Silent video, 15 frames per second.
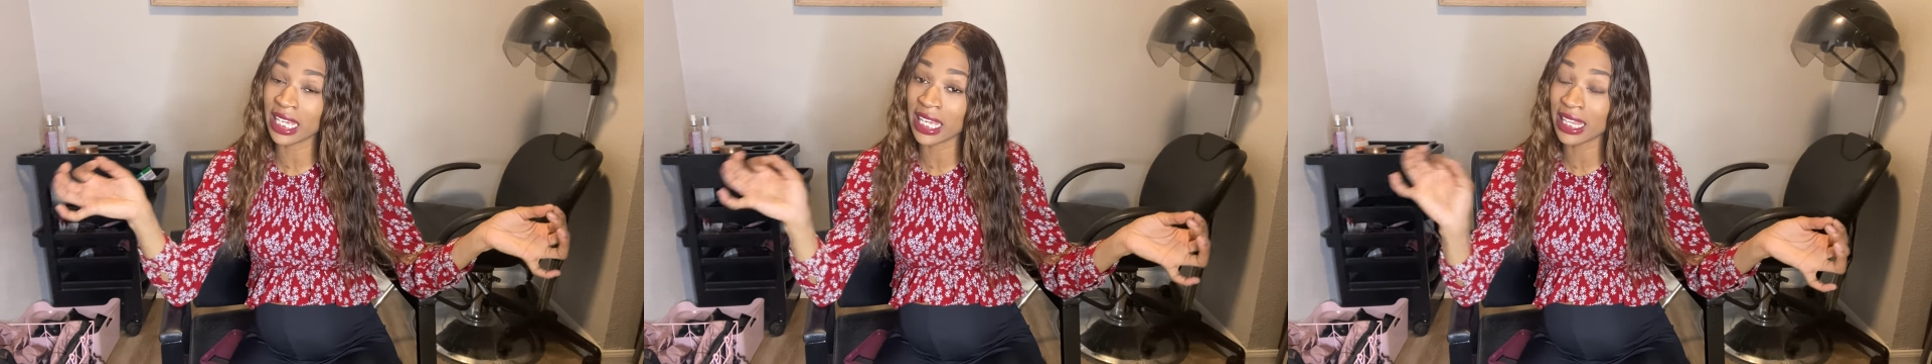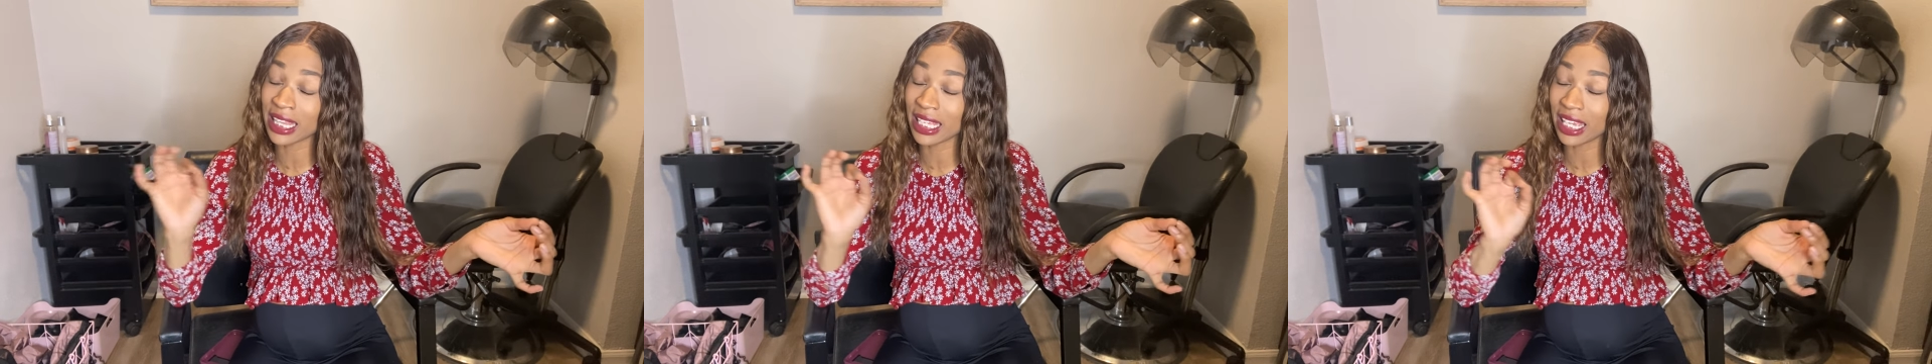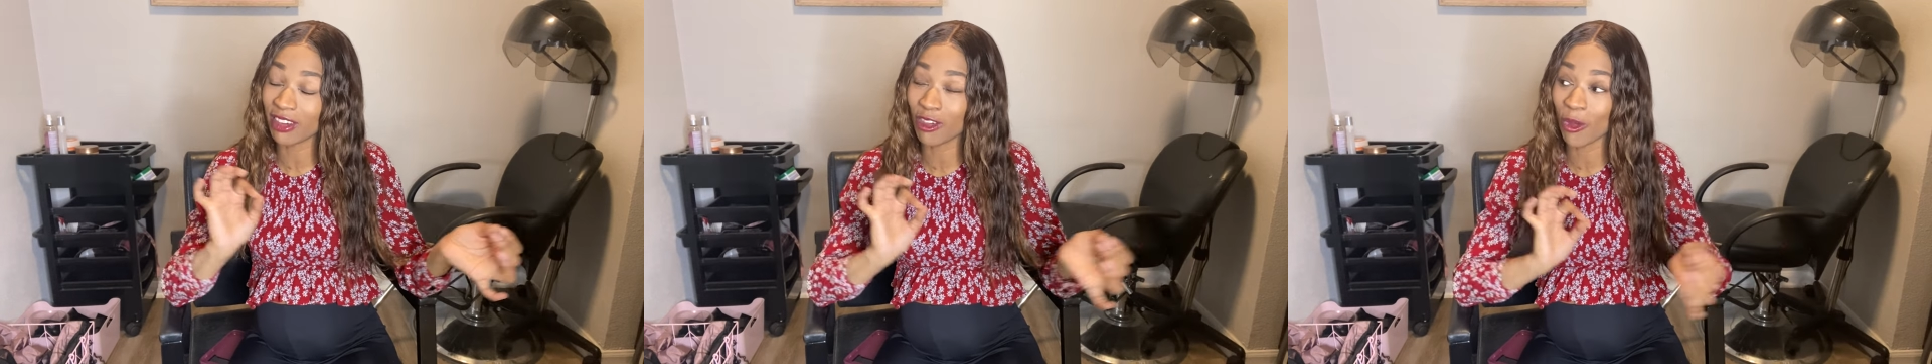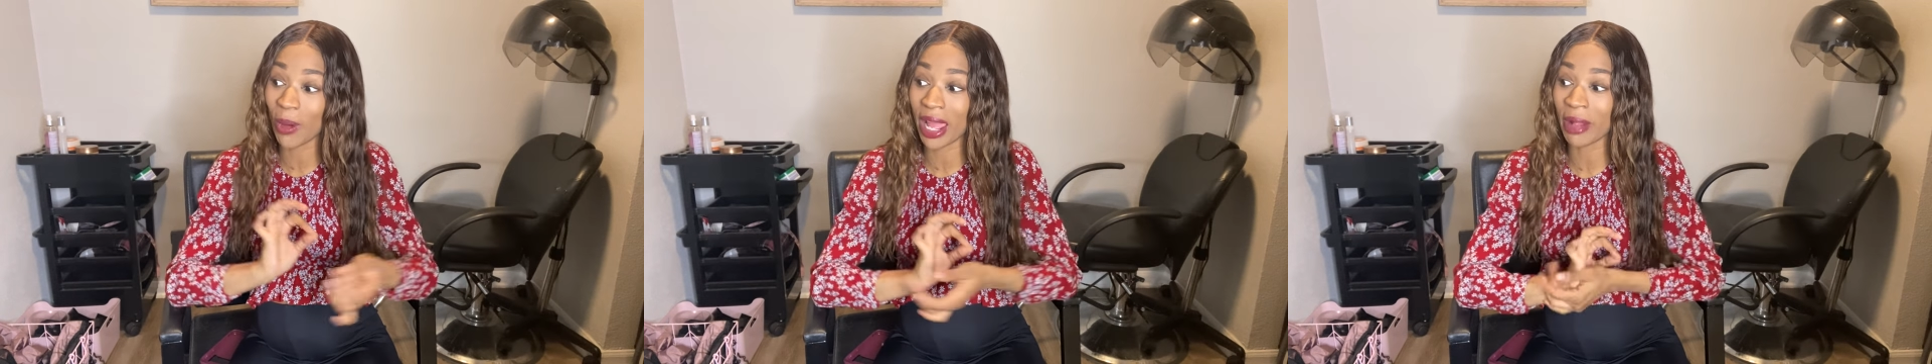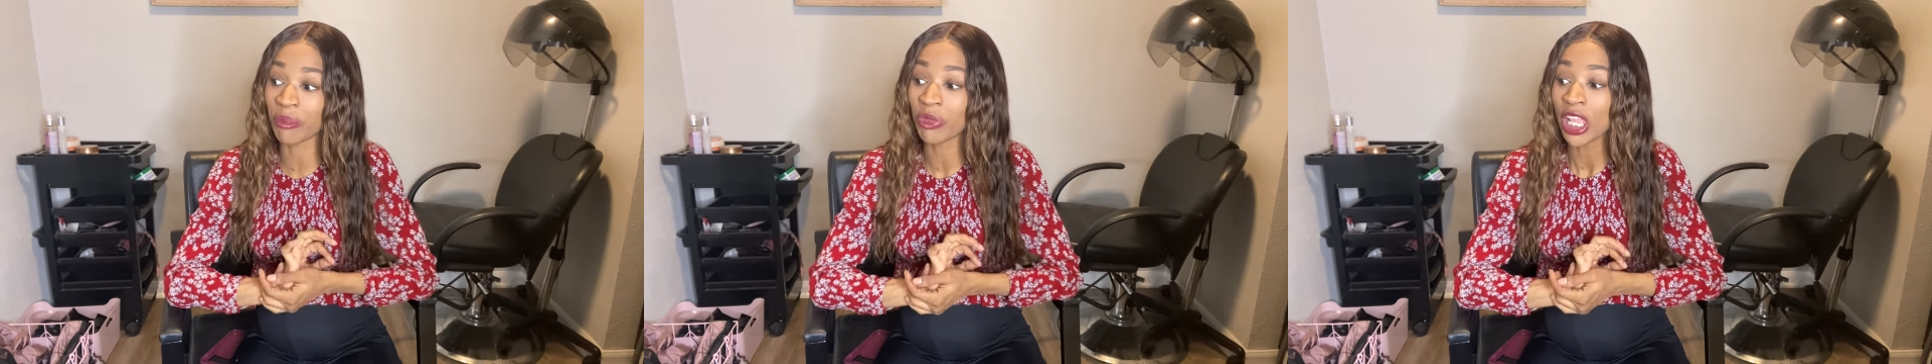in the
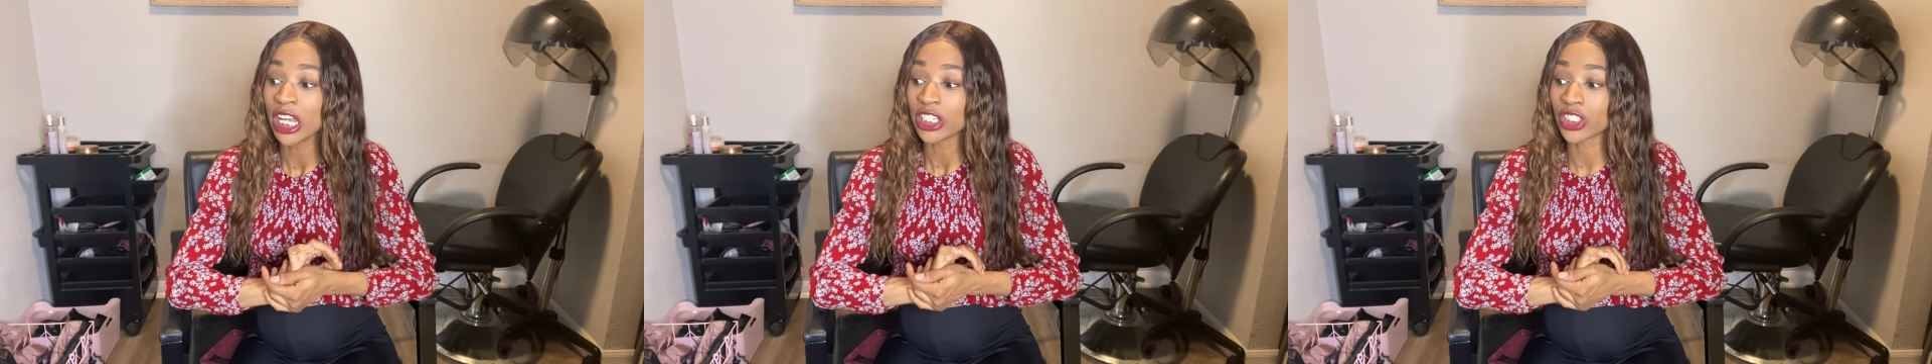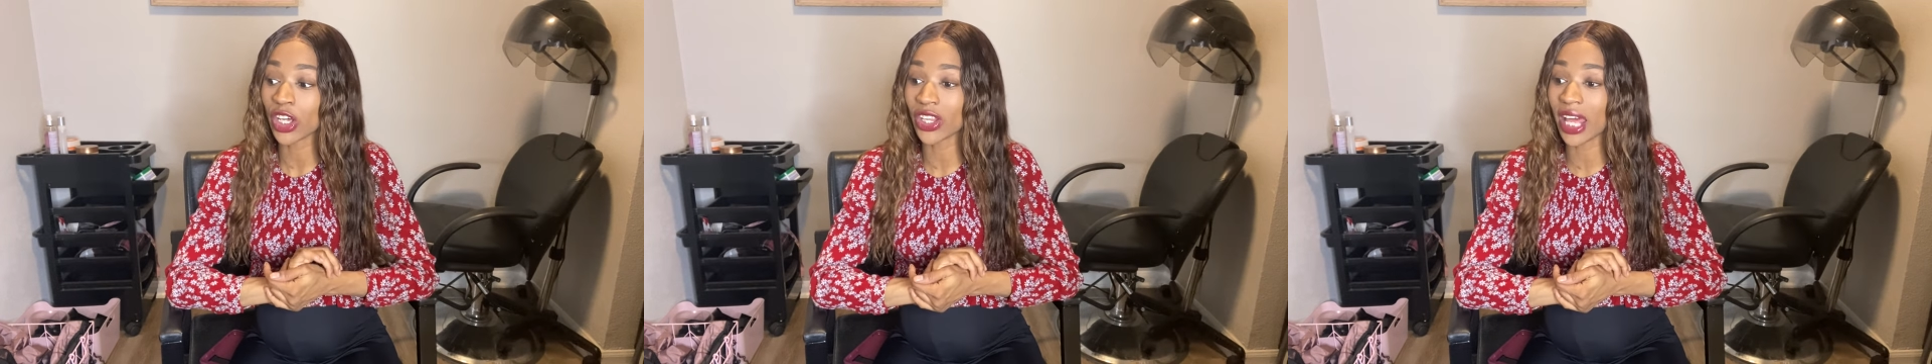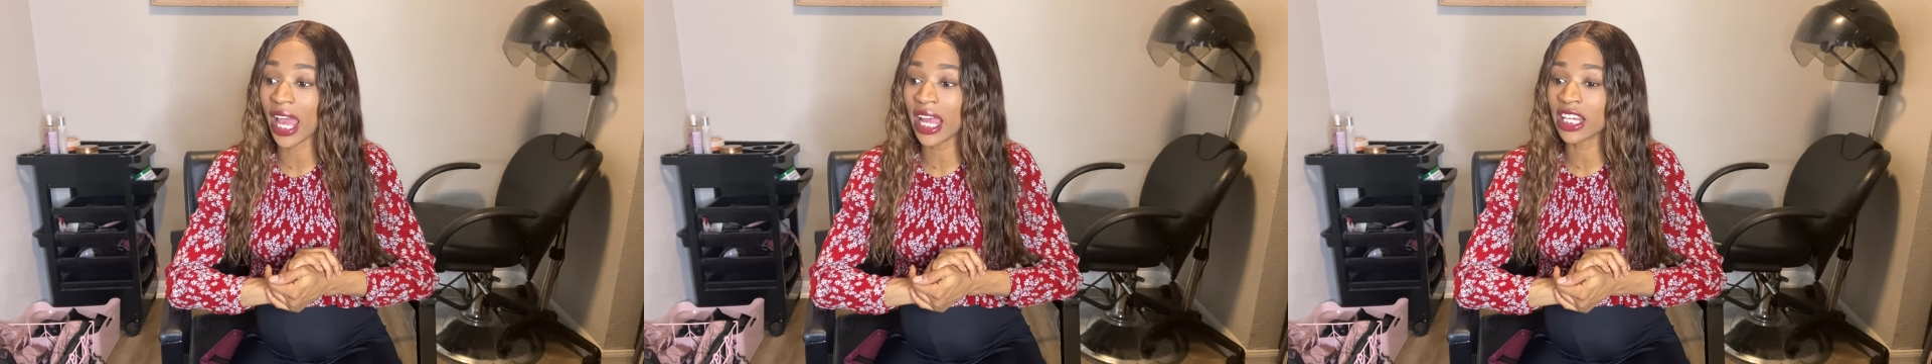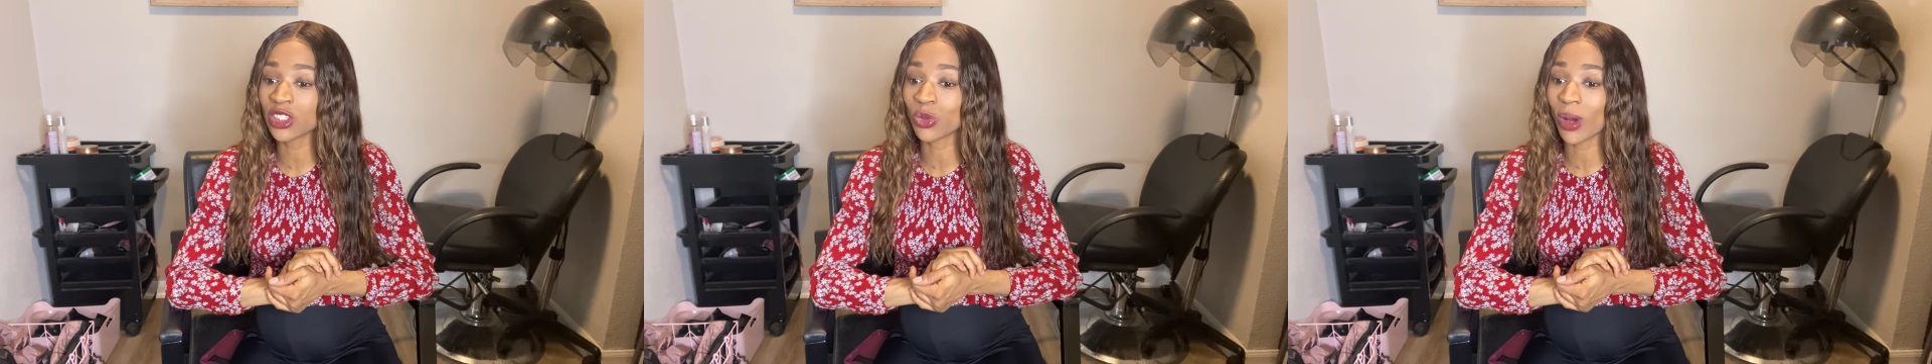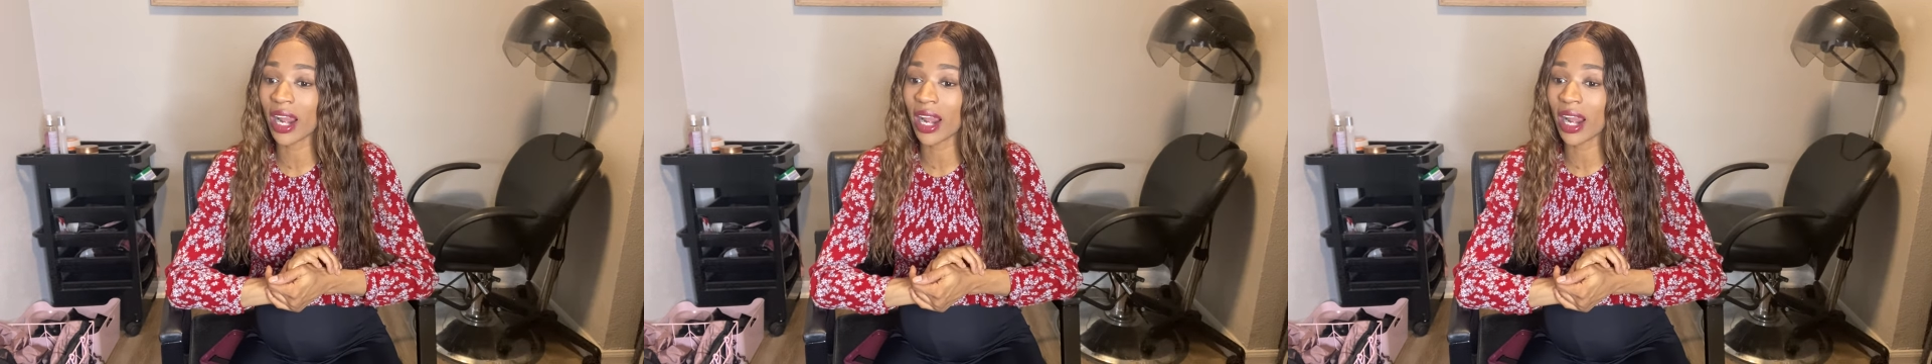giveaway. So that is what